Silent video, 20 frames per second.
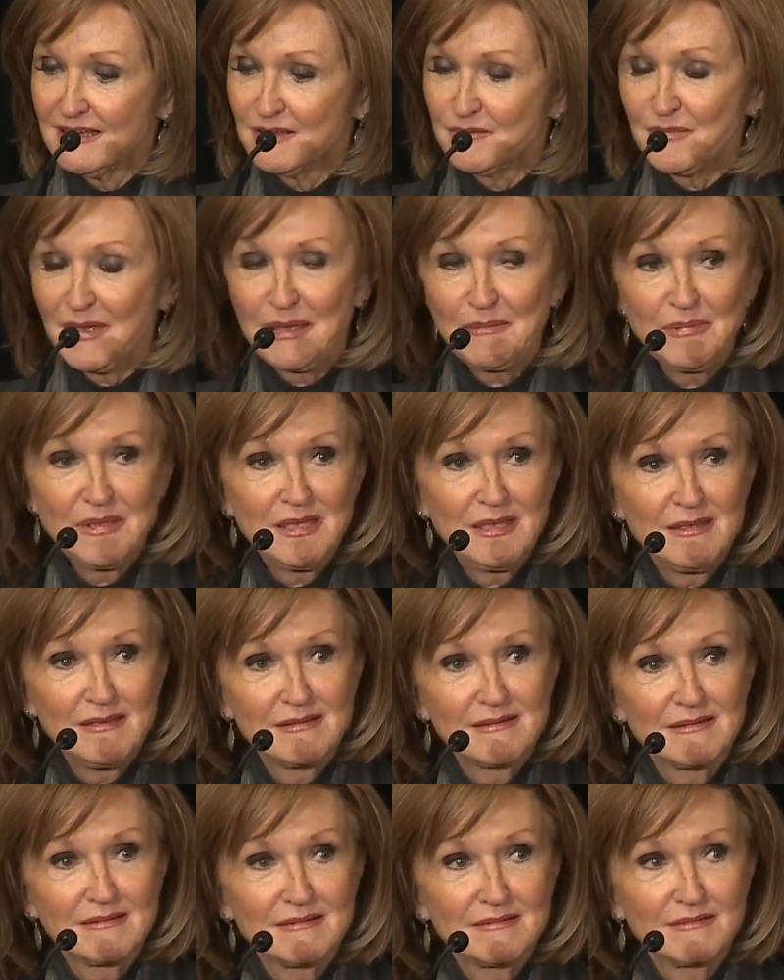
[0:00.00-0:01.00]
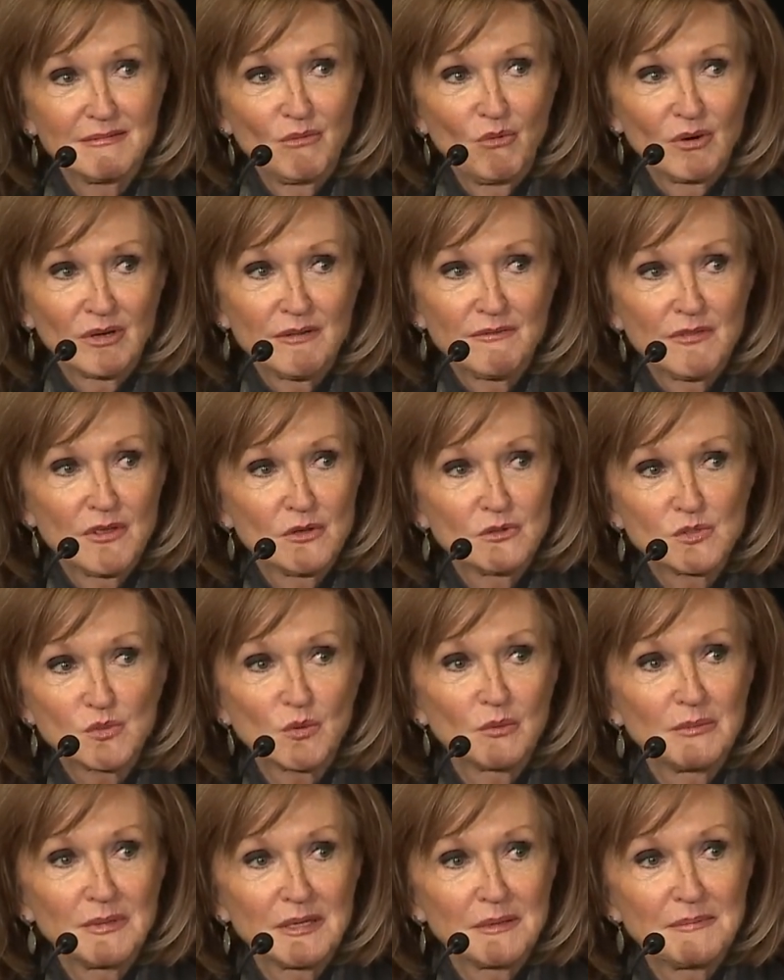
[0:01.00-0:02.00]
maybe one of those
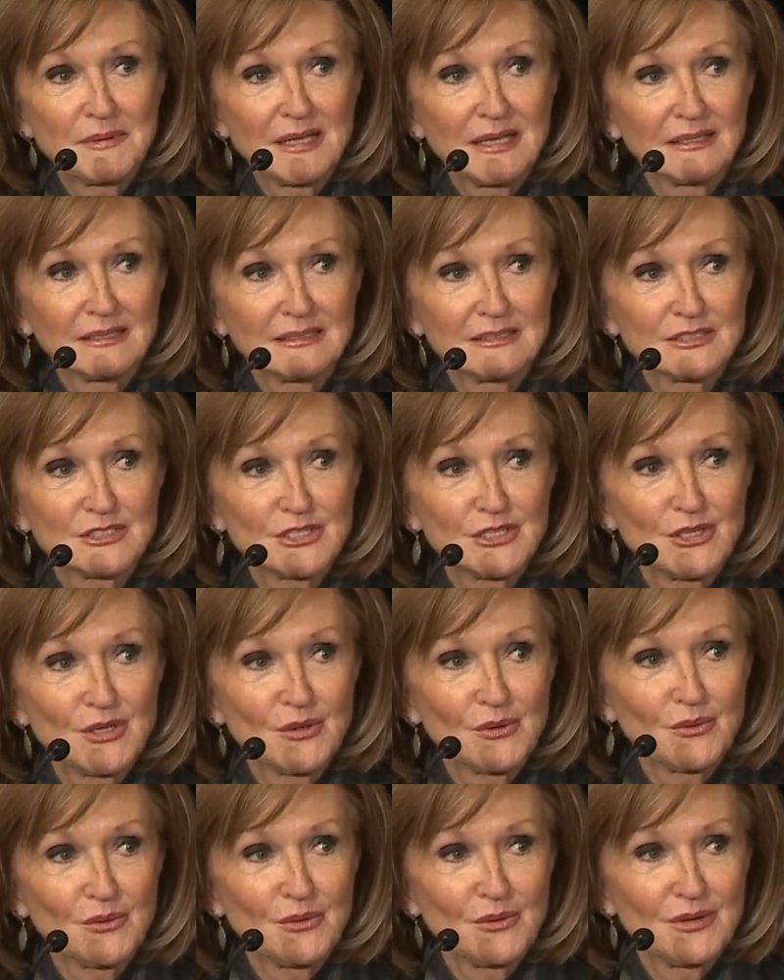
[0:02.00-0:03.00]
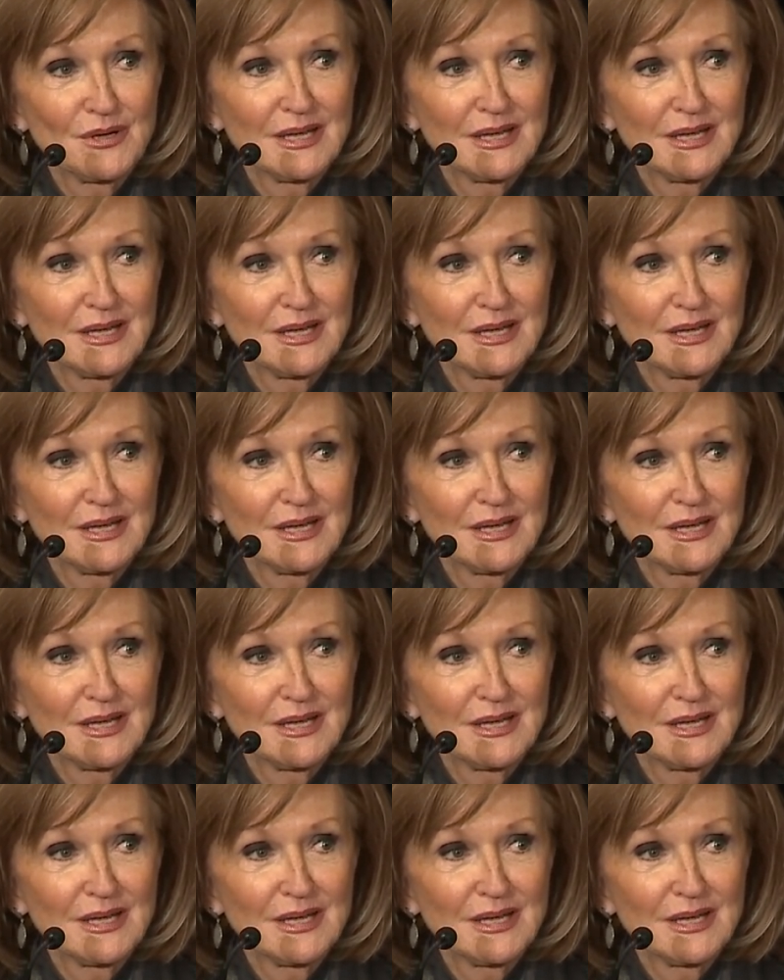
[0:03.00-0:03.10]
will be appealing to you.